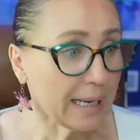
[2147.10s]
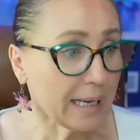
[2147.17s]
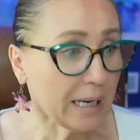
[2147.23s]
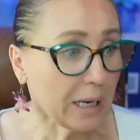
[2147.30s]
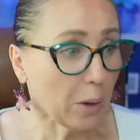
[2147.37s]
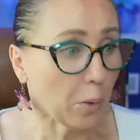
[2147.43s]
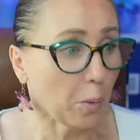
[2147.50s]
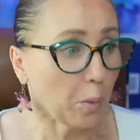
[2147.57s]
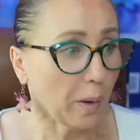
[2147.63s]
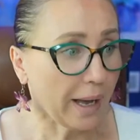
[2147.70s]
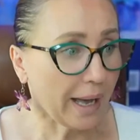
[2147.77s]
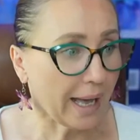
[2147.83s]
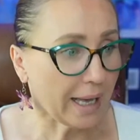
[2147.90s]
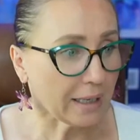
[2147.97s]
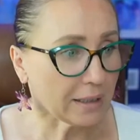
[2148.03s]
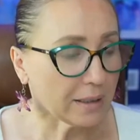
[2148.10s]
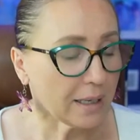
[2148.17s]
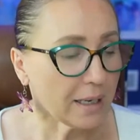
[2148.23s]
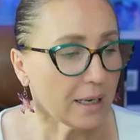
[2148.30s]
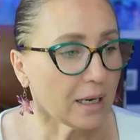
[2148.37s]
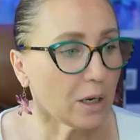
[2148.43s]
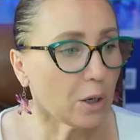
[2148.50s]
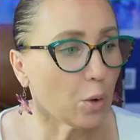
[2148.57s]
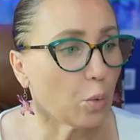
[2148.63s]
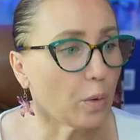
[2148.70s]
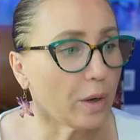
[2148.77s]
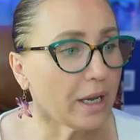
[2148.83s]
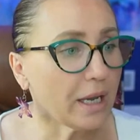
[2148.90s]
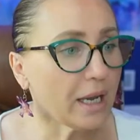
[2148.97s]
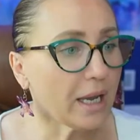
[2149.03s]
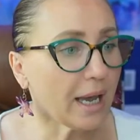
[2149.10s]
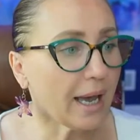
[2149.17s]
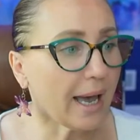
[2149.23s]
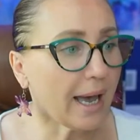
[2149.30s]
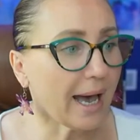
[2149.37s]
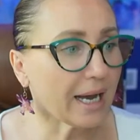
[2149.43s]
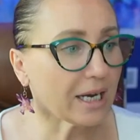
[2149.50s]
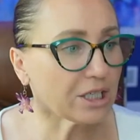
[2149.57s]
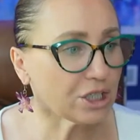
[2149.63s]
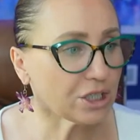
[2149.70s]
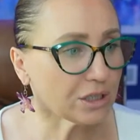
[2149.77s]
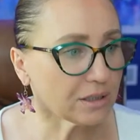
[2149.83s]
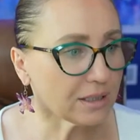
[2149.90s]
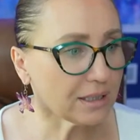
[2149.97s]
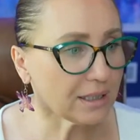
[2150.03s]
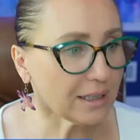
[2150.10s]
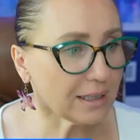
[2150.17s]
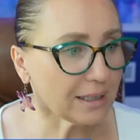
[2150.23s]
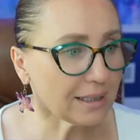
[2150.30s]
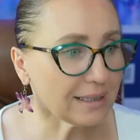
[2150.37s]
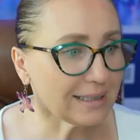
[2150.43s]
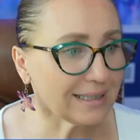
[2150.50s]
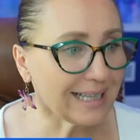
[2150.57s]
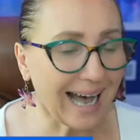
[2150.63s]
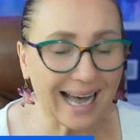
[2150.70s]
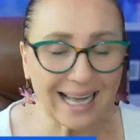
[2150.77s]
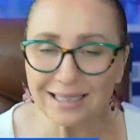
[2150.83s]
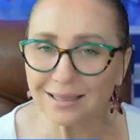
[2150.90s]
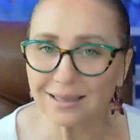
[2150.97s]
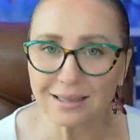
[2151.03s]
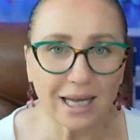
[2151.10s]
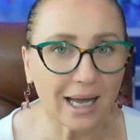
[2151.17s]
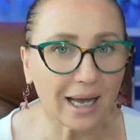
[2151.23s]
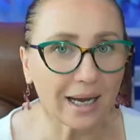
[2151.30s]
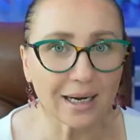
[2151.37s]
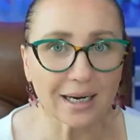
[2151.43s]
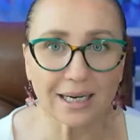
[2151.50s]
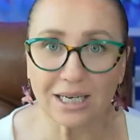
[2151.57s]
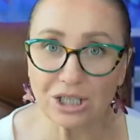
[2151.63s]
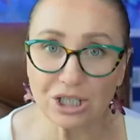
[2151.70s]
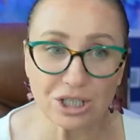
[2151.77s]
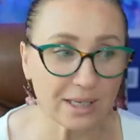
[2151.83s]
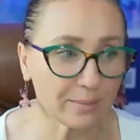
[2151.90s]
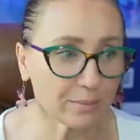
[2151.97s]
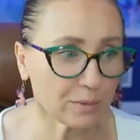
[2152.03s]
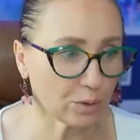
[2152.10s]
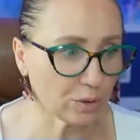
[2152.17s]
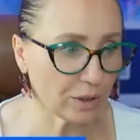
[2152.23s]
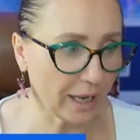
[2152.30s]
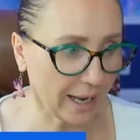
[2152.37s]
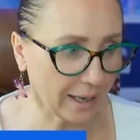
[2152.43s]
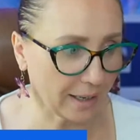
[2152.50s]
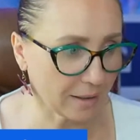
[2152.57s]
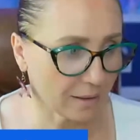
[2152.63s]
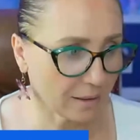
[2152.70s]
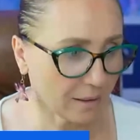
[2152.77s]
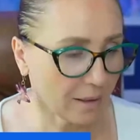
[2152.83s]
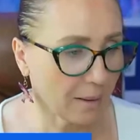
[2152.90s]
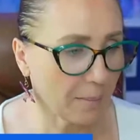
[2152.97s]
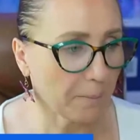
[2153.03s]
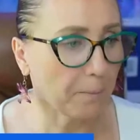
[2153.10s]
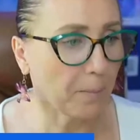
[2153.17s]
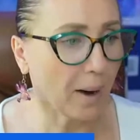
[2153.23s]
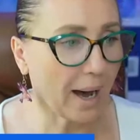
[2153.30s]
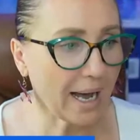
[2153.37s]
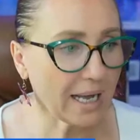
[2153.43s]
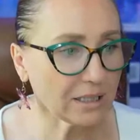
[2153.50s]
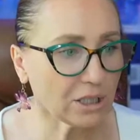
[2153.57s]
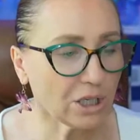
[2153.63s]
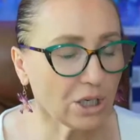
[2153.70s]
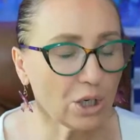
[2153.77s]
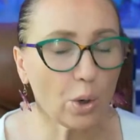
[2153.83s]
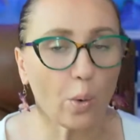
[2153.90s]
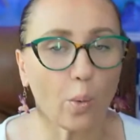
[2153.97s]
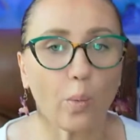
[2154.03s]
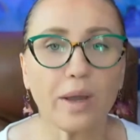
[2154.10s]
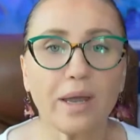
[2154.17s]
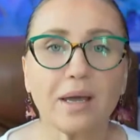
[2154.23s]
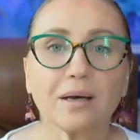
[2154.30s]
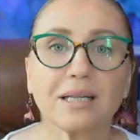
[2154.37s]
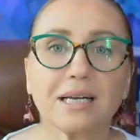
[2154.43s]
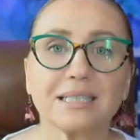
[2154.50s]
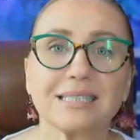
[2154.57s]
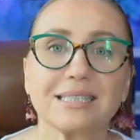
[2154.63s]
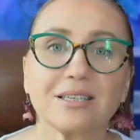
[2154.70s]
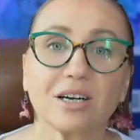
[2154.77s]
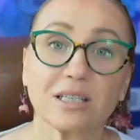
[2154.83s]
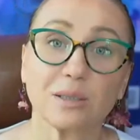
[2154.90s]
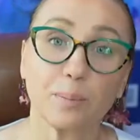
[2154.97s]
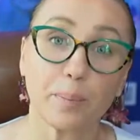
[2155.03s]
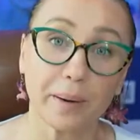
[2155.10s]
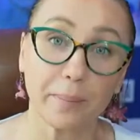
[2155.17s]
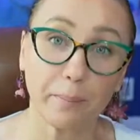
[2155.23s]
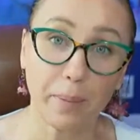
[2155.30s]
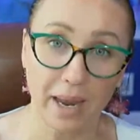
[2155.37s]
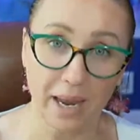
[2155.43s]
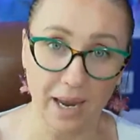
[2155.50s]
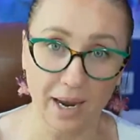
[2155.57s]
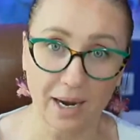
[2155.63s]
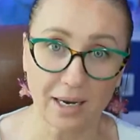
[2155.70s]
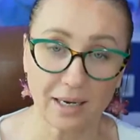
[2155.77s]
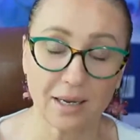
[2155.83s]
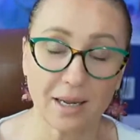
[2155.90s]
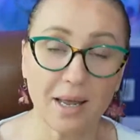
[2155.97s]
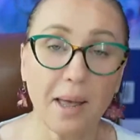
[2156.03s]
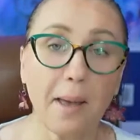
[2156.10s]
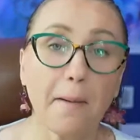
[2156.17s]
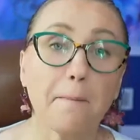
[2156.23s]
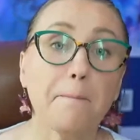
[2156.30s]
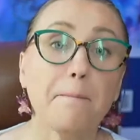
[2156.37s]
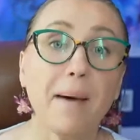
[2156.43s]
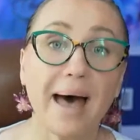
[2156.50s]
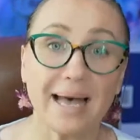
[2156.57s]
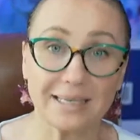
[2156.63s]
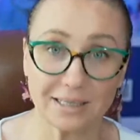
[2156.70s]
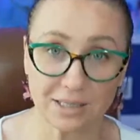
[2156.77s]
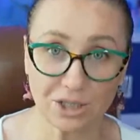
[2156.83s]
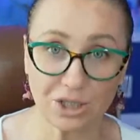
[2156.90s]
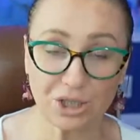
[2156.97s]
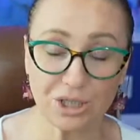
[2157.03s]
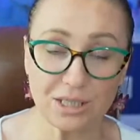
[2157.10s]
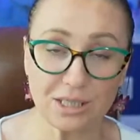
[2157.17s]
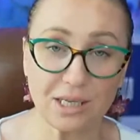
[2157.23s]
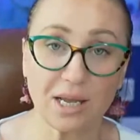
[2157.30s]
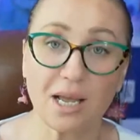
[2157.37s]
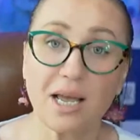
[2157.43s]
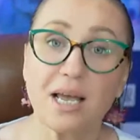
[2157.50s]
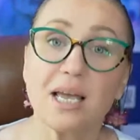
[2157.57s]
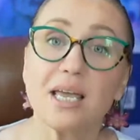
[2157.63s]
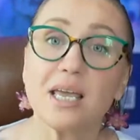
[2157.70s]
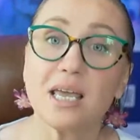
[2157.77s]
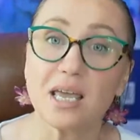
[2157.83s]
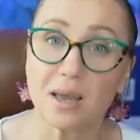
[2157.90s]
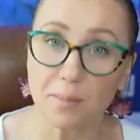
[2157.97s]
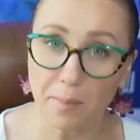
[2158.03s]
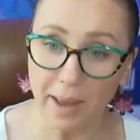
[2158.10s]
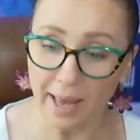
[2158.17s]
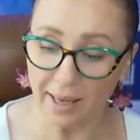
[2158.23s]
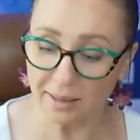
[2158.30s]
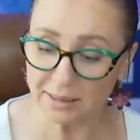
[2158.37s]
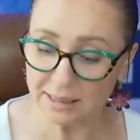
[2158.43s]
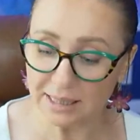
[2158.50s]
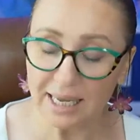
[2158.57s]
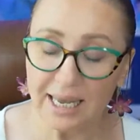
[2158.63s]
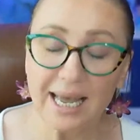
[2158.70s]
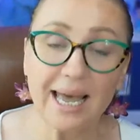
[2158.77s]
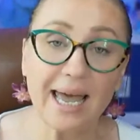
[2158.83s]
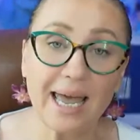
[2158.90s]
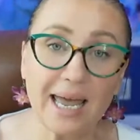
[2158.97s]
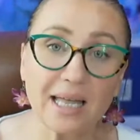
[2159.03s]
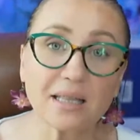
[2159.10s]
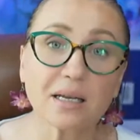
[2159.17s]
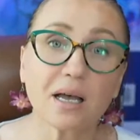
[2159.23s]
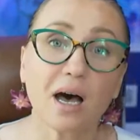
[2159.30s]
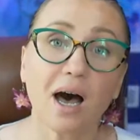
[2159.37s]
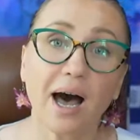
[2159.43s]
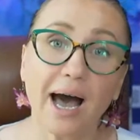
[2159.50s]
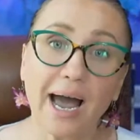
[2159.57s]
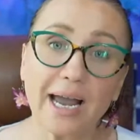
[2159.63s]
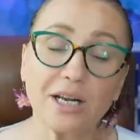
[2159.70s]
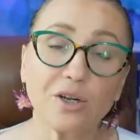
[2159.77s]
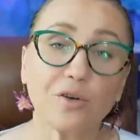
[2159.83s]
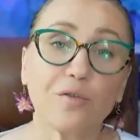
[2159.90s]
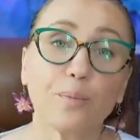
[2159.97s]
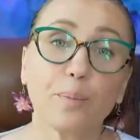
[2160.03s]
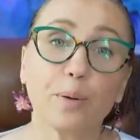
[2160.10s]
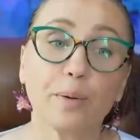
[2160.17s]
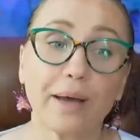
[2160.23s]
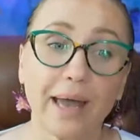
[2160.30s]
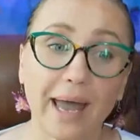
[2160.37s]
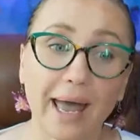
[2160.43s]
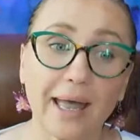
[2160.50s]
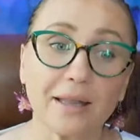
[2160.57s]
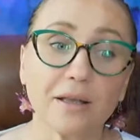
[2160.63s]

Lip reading: Well, we actually not gonna reach them today, but we're gonna start preparing messages, emails, and kind of plan